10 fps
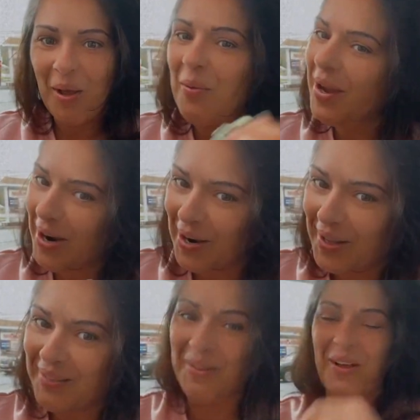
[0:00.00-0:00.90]
We heard
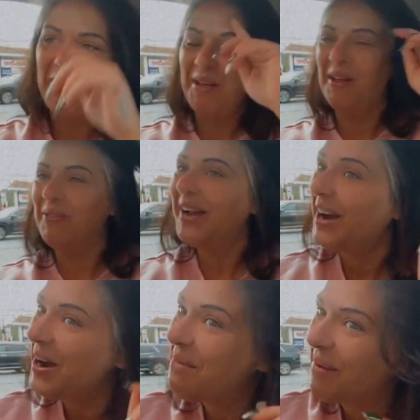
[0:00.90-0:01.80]
it. We
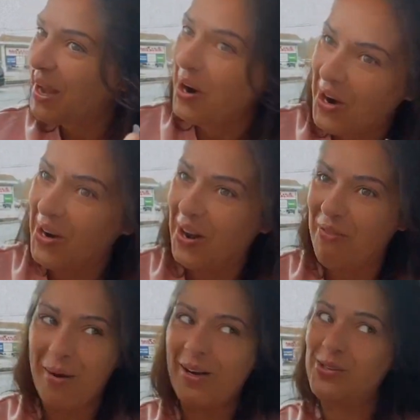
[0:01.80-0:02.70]
heard it. Me and her heard it.
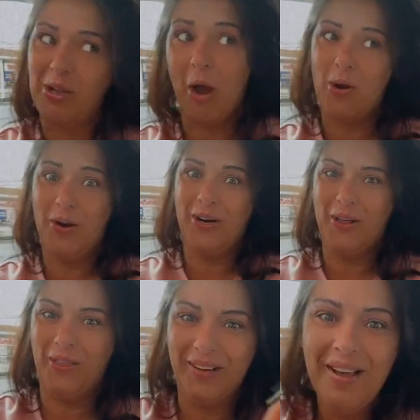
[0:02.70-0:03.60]
Everybody was like, I don't hear
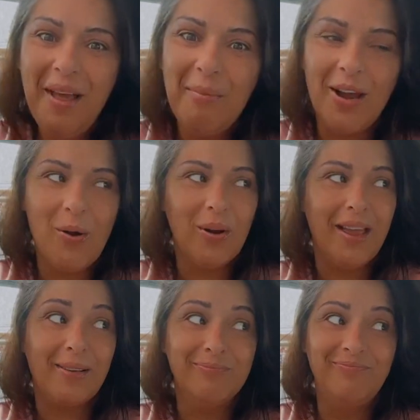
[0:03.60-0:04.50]
nothing. Me and her were
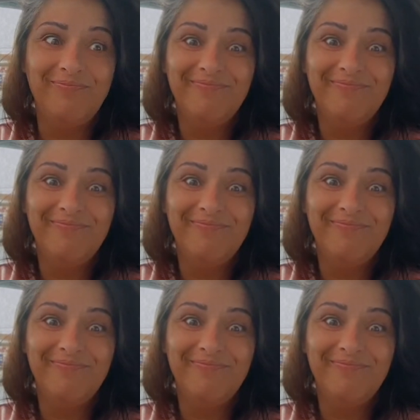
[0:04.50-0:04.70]
like,